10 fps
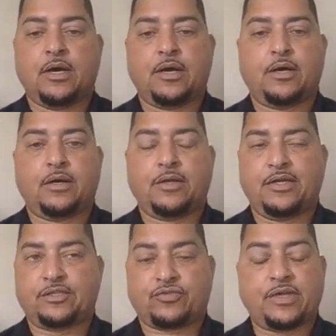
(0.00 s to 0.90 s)

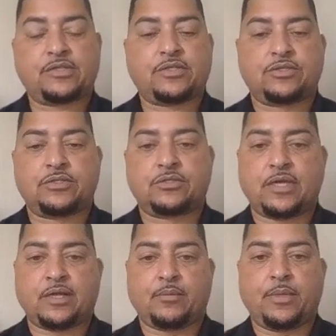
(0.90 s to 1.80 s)
and it
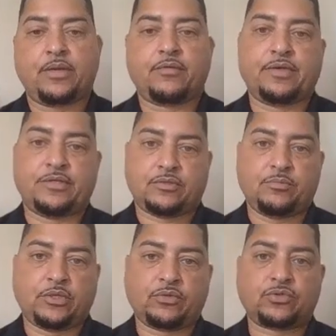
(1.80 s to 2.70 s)
transitions elementary to
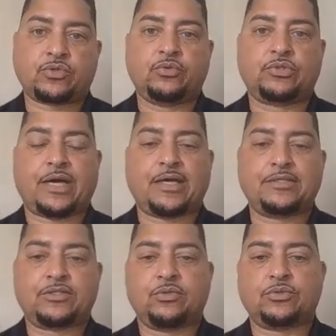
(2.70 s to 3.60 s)
middle school to high
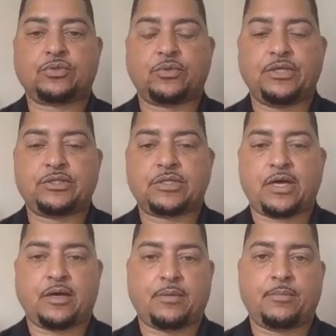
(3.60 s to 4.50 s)
school. So each
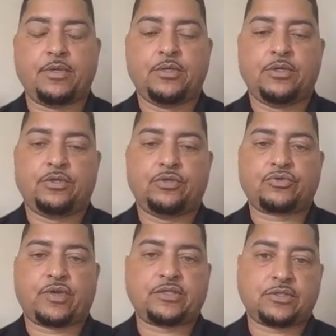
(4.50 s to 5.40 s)
time you
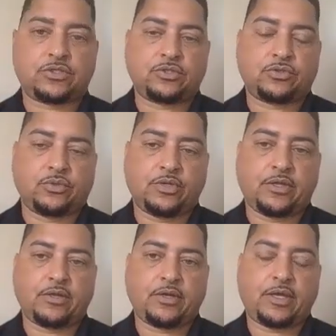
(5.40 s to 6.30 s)
transition to
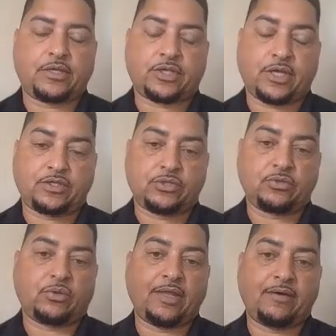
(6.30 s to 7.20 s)
another
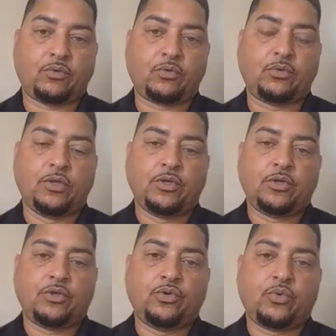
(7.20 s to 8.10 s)
educational level,
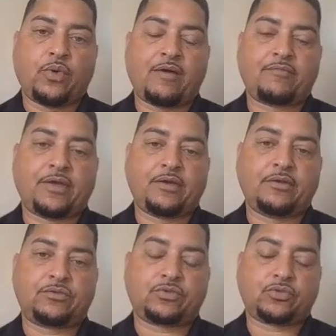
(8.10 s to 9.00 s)
you'll have
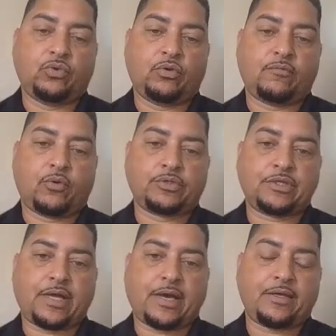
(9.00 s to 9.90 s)
a school of
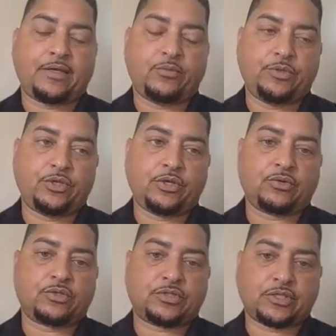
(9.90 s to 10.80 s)
origin, i.e. when you go
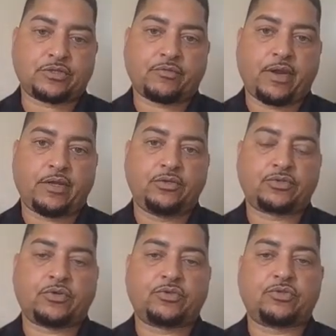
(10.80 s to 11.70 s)
to 6th grade, you
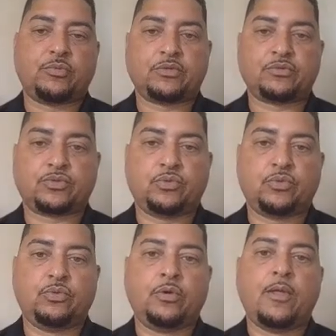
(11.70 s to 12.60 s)
start your middle
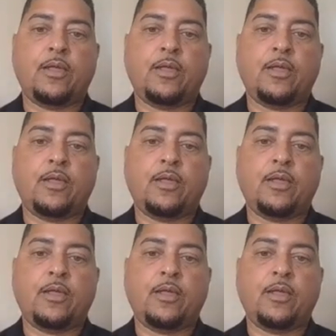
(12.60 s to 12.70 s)
school